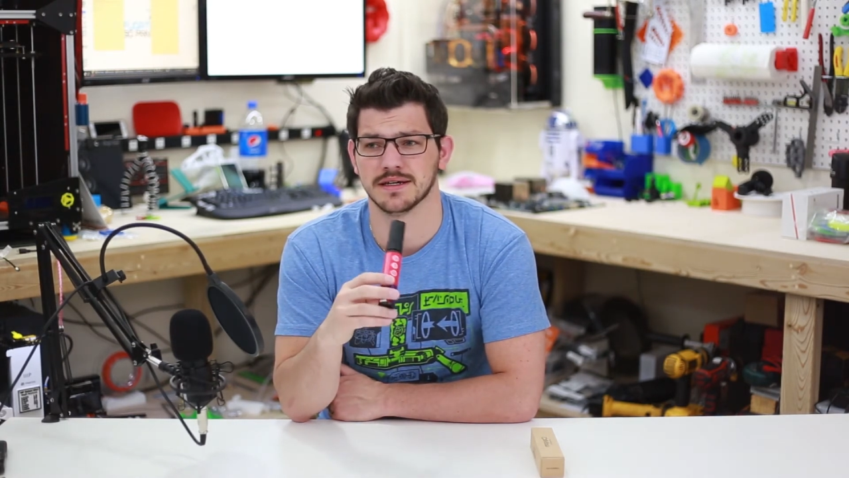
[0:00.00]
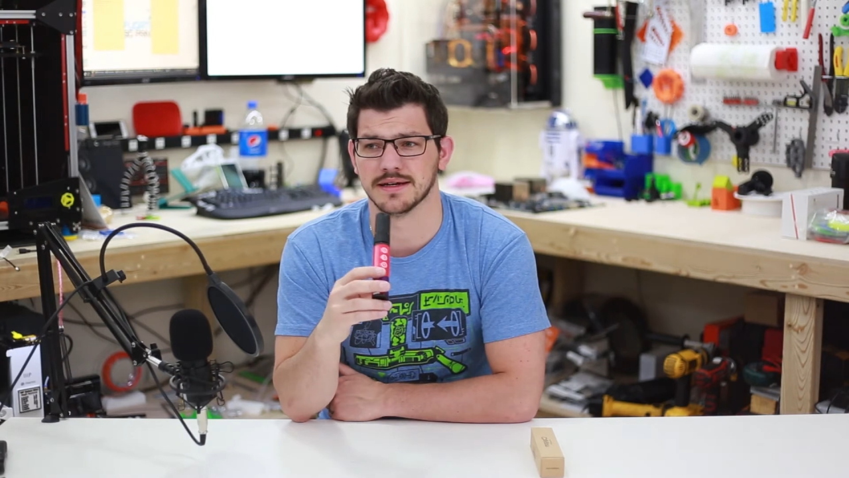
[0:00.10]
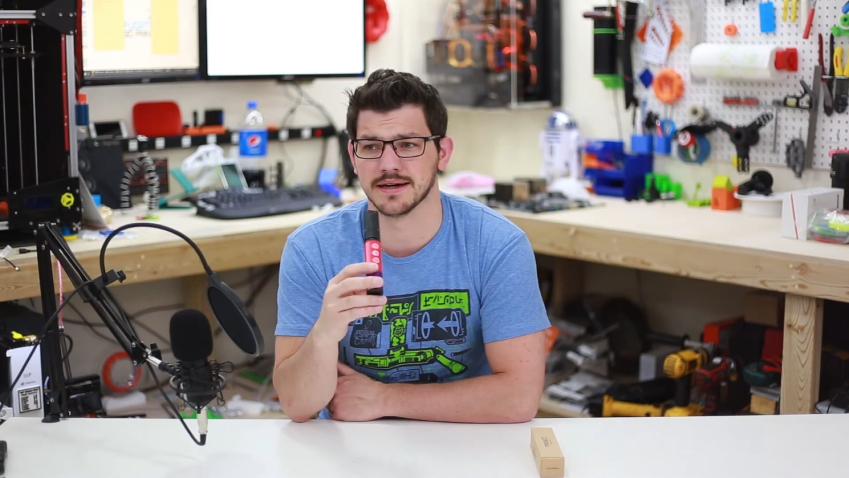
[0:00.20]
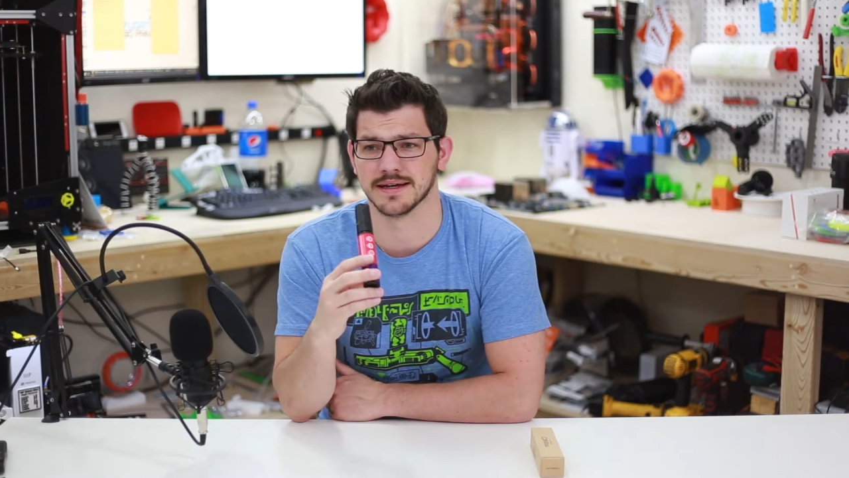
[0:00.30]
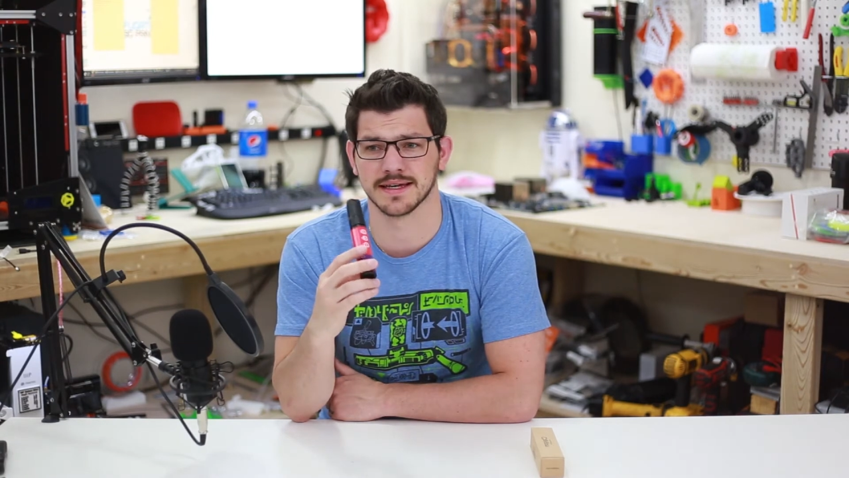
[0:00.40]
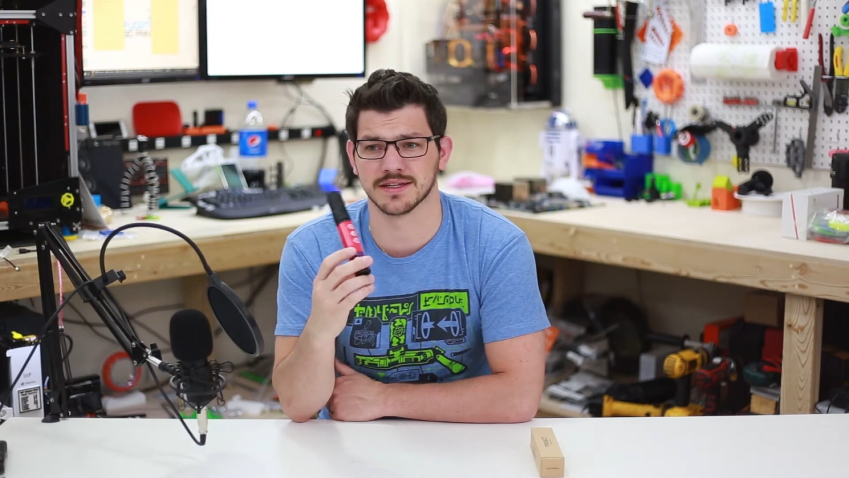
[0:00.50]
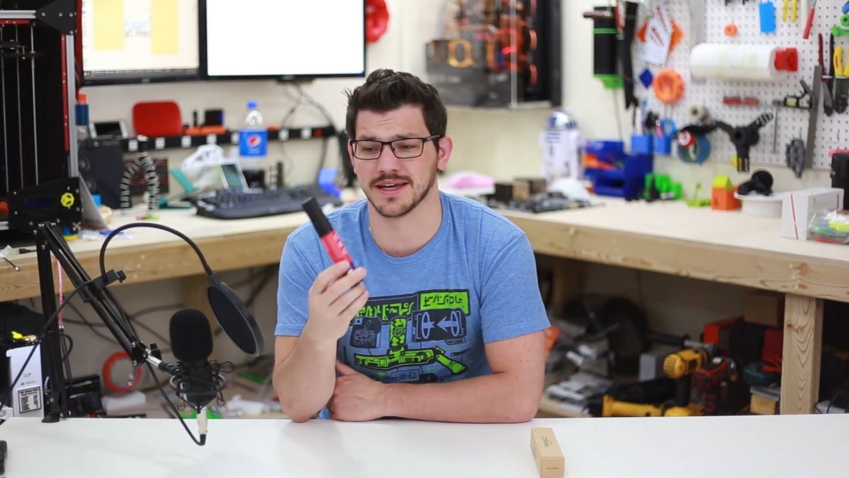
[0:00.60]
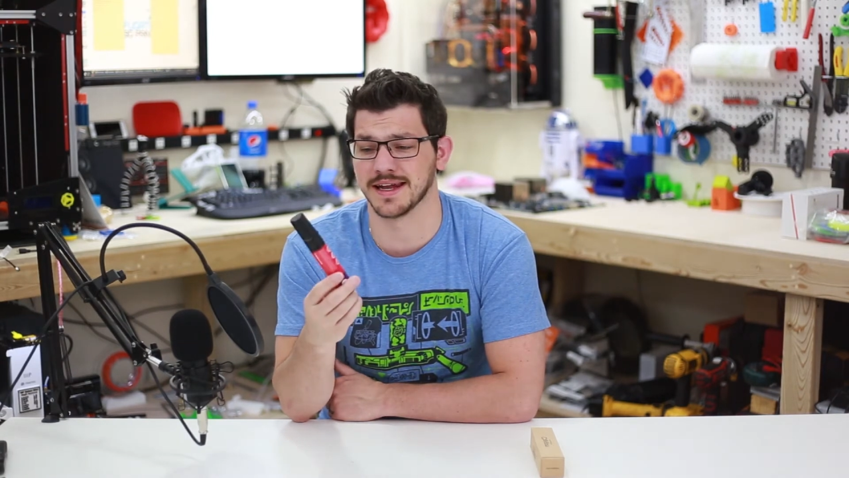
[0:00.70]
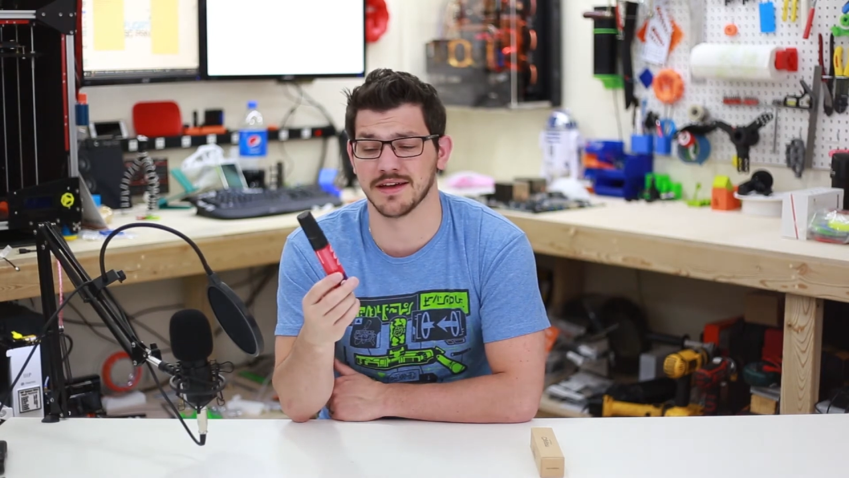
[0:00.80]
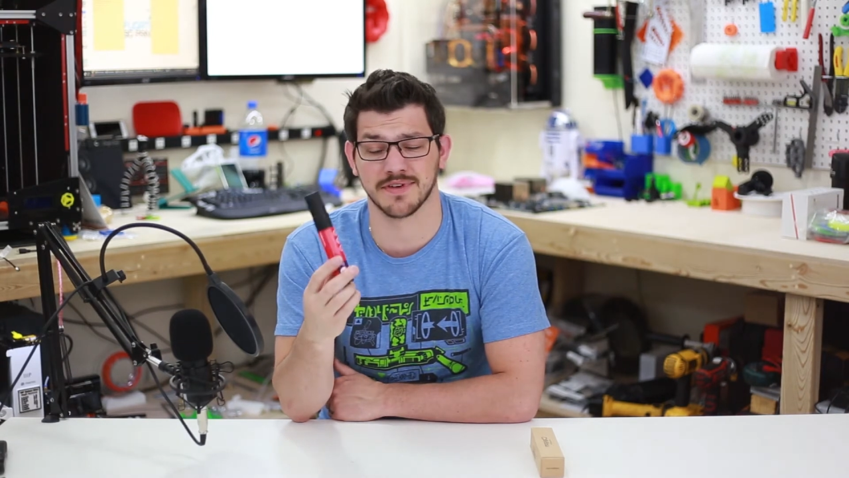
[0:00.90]
Uh,
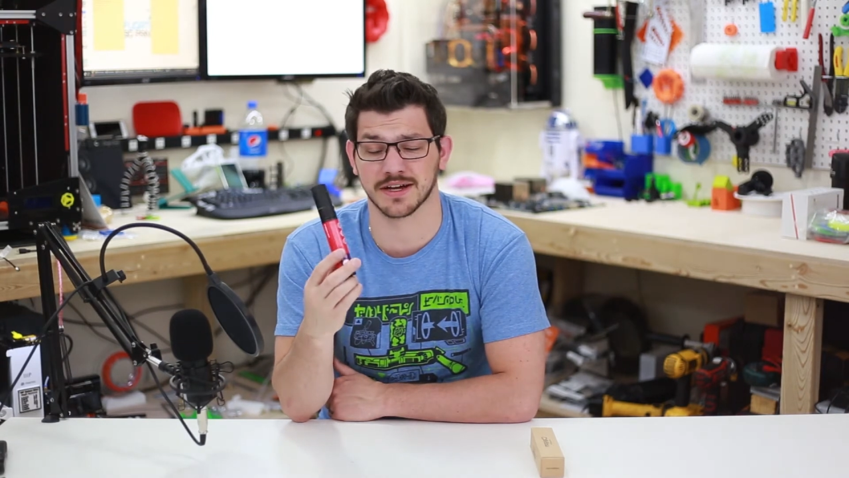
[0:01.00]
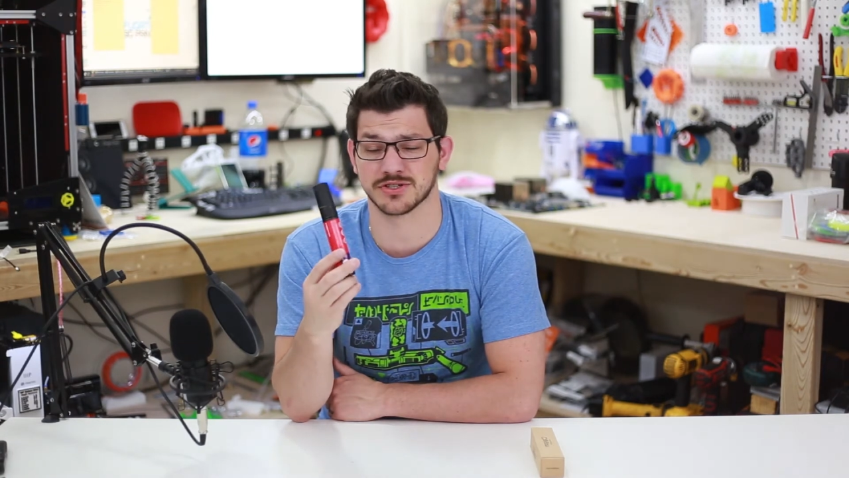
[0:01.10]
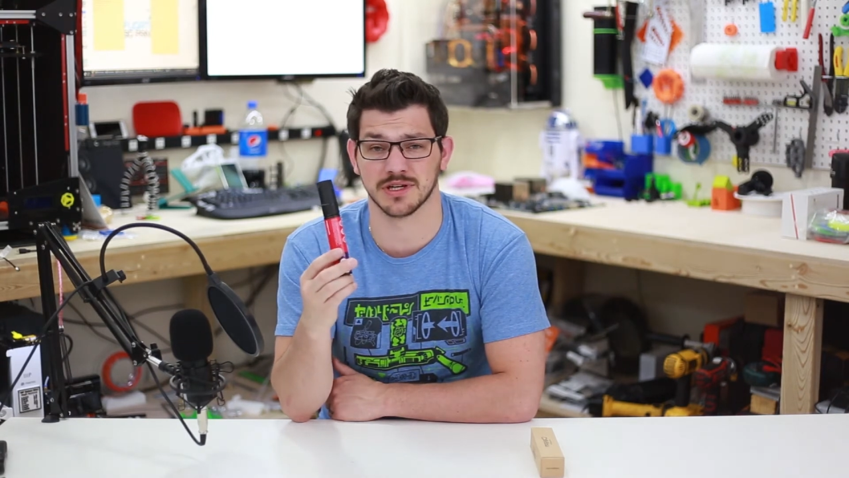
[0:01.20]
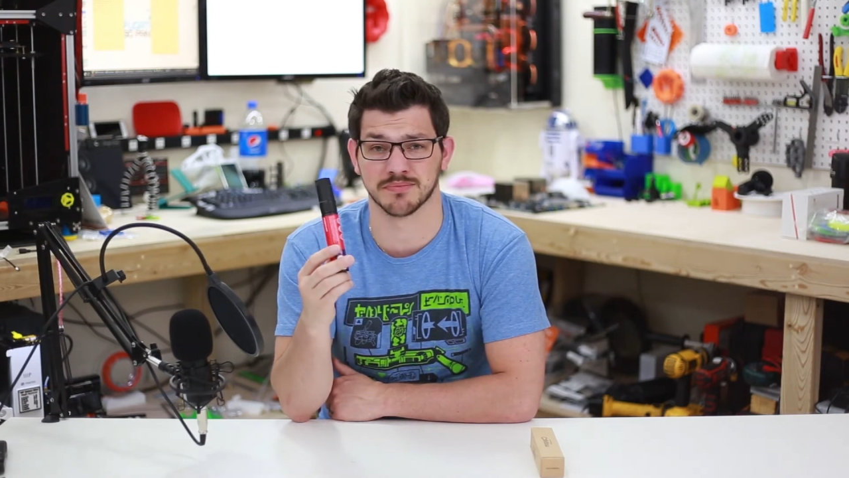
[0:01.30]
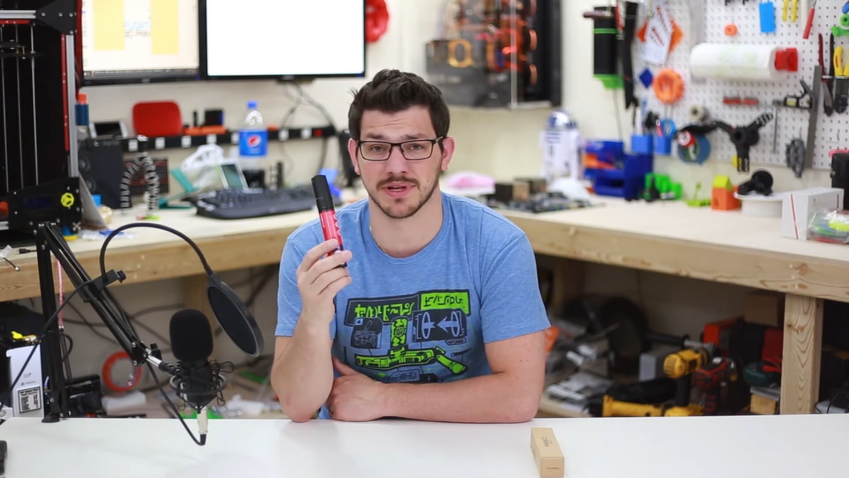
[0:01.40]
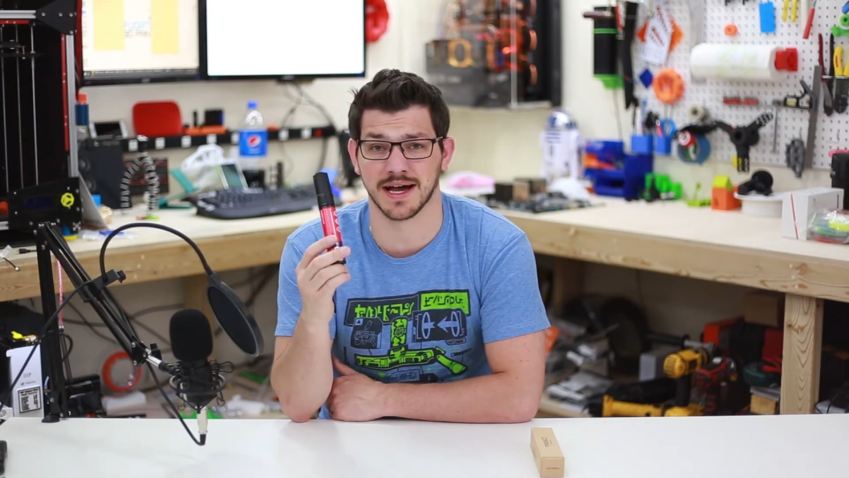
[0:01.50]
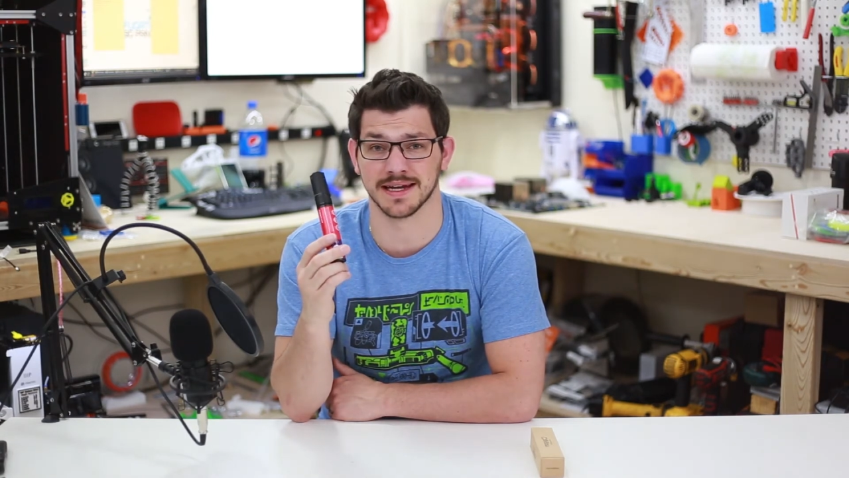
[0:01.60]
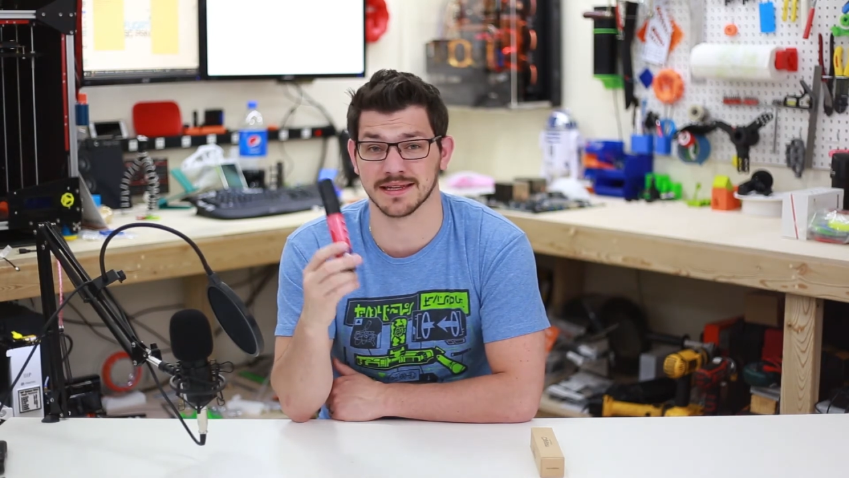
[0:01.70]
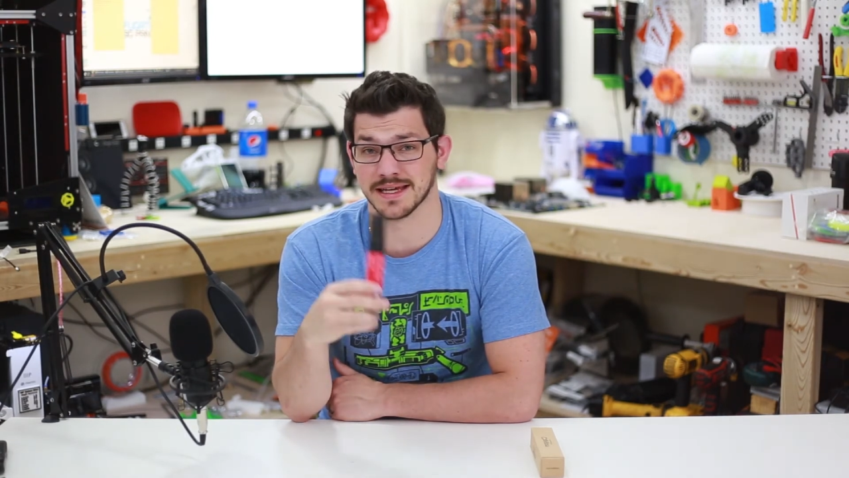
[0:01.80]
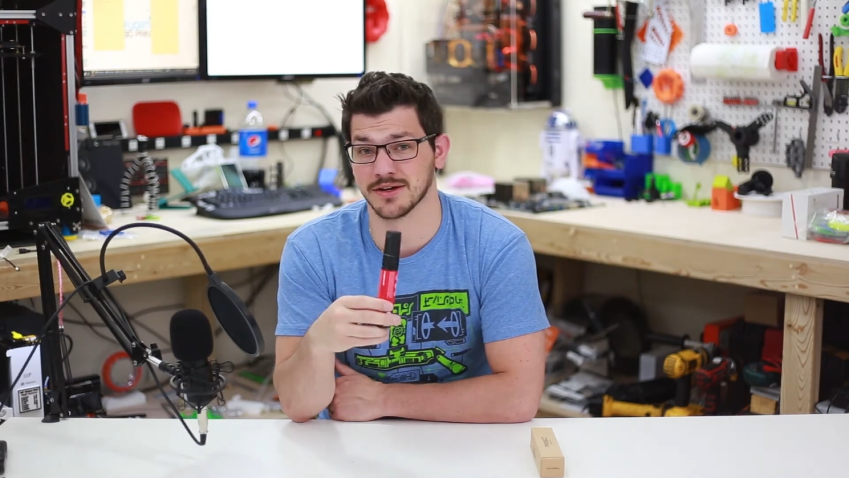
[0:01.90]
and I've actually
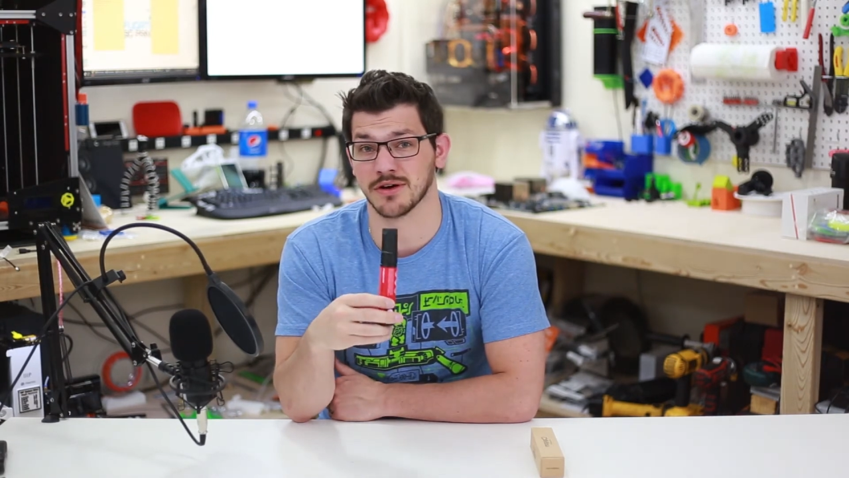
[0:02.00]
applied layer